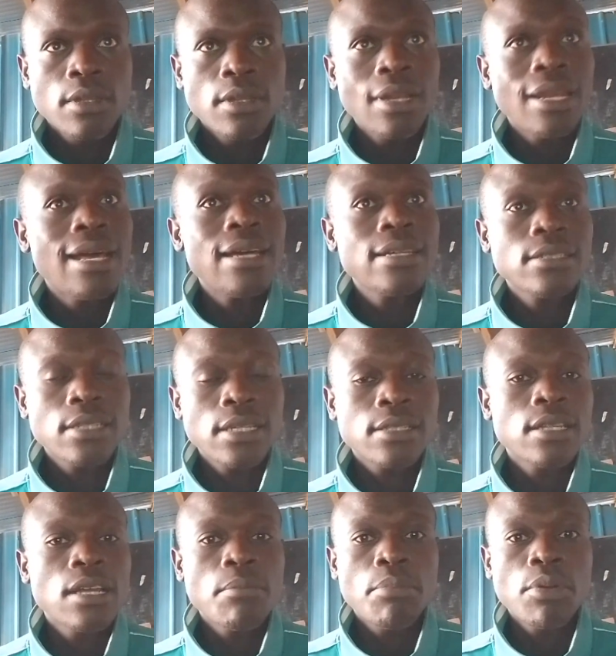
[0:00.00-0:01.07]
The last
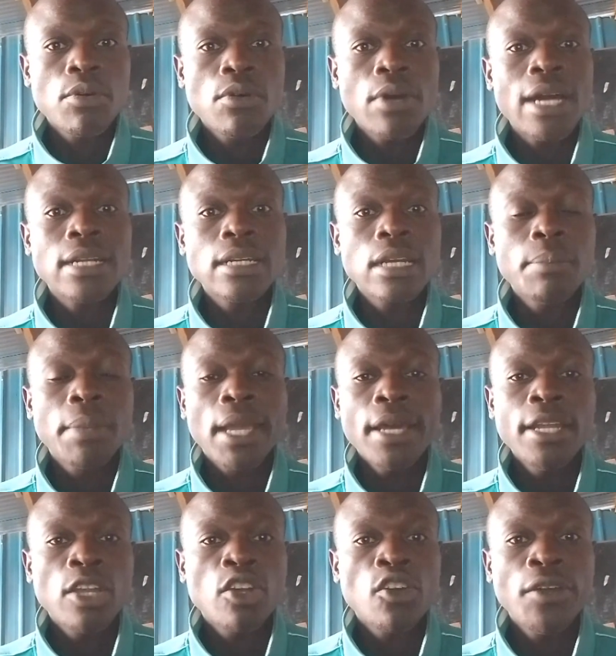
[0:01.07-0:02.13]
example under
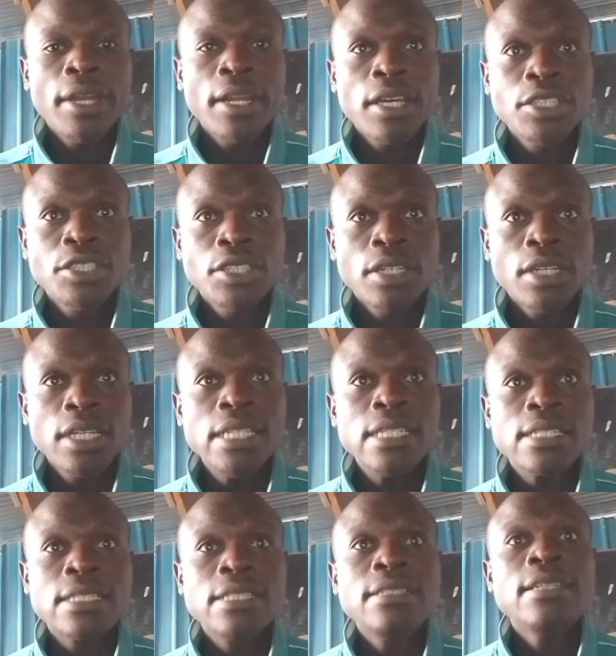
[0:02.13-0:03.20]
mechanical energy
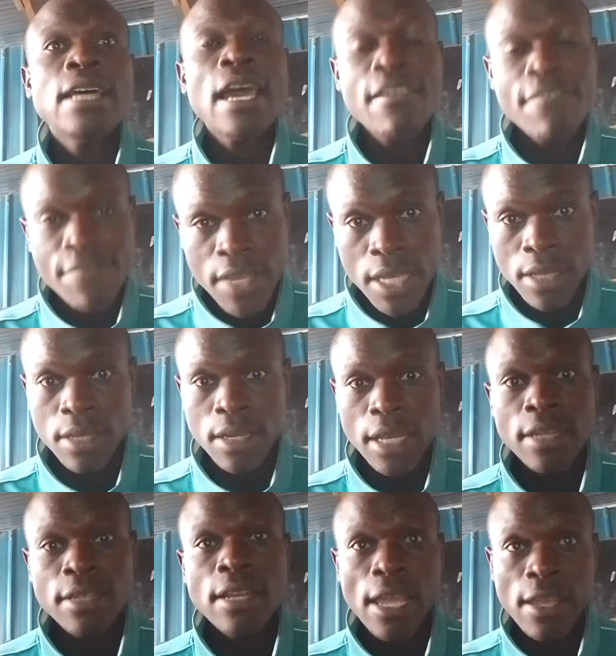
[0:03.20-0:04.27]
is
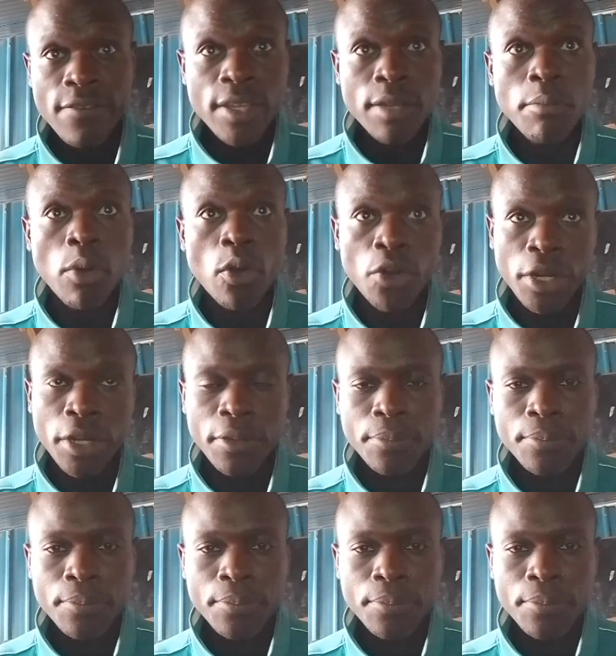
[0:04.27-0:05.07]
a diving board.